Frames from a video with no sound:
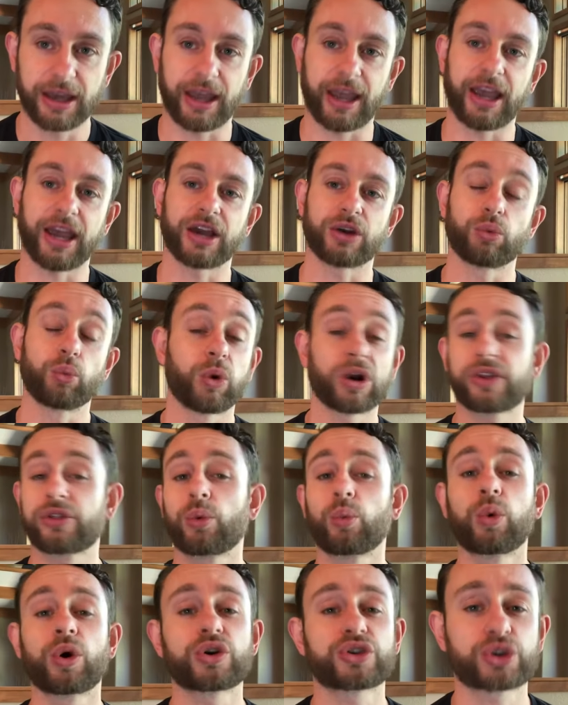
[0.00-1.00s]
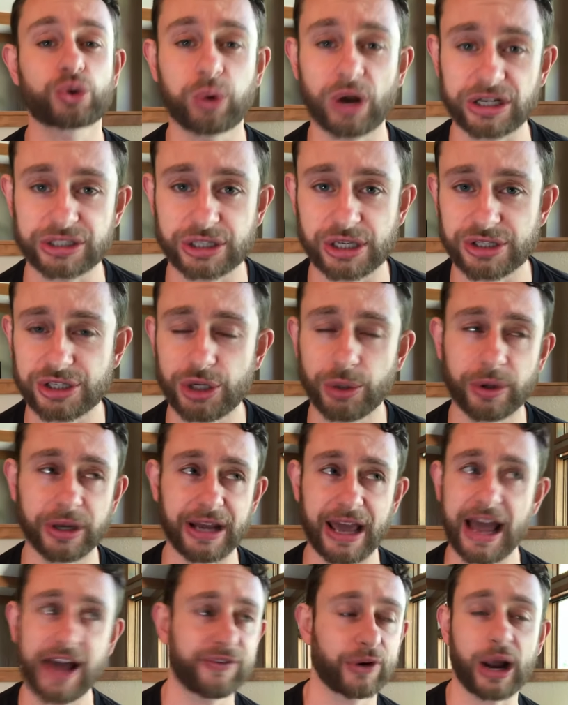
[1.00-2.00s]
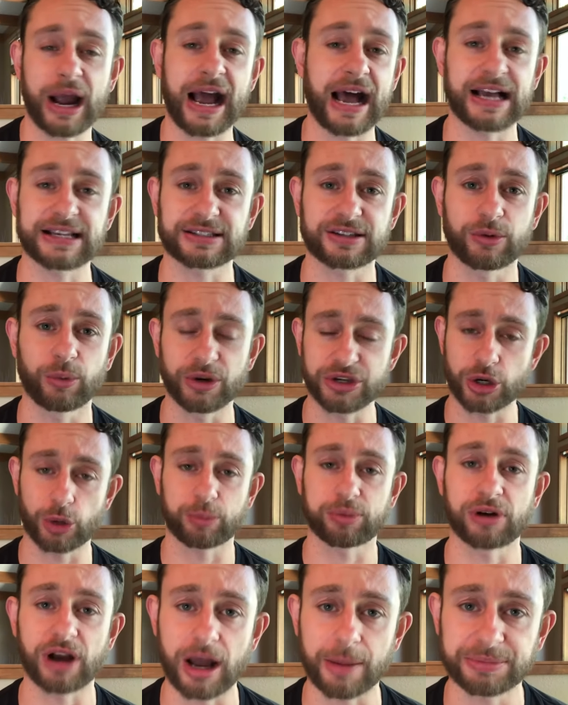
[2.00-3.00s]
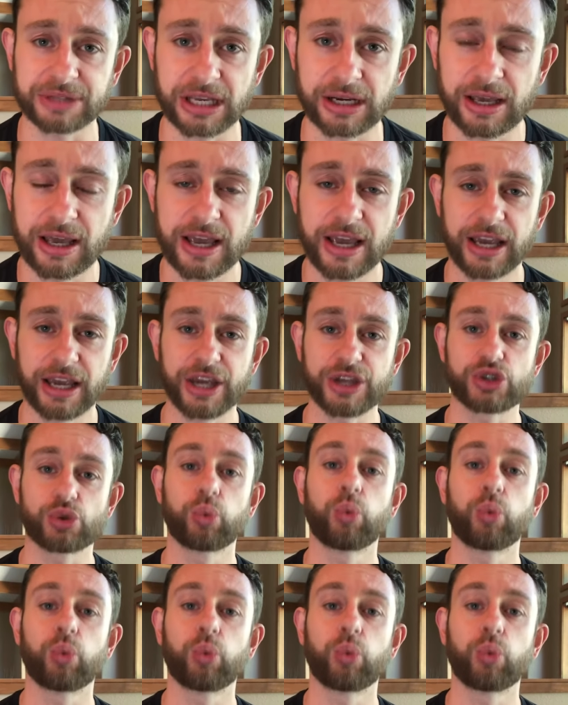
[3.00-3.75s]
And one of the worst questions you can ever ask when you're prompted is,